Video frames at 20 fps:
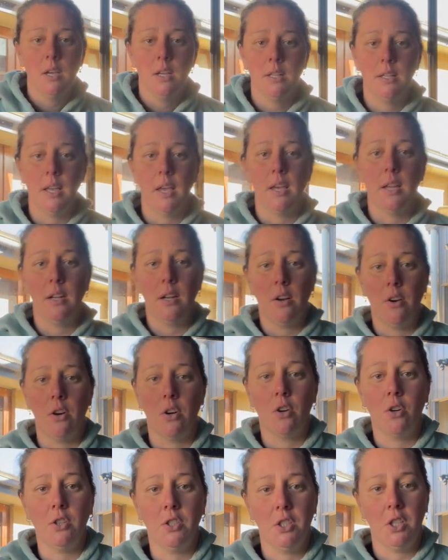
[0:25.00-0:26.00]
that are
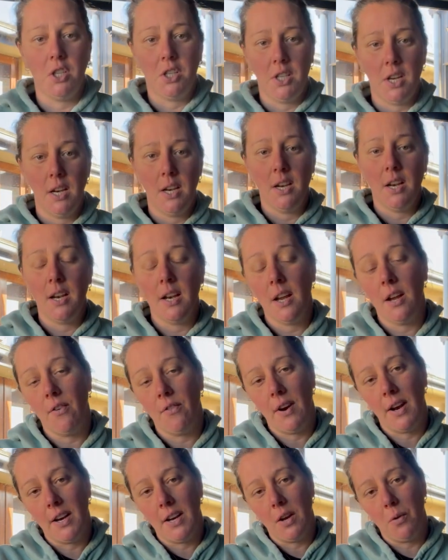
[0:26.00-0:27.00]
across the shed and
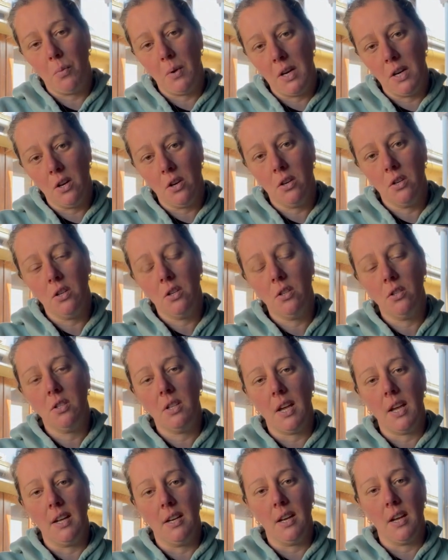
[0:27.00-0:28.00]
around our windows
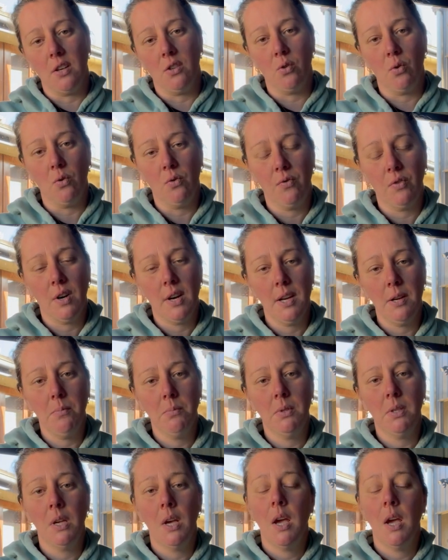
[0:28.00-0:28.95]
and our door frames.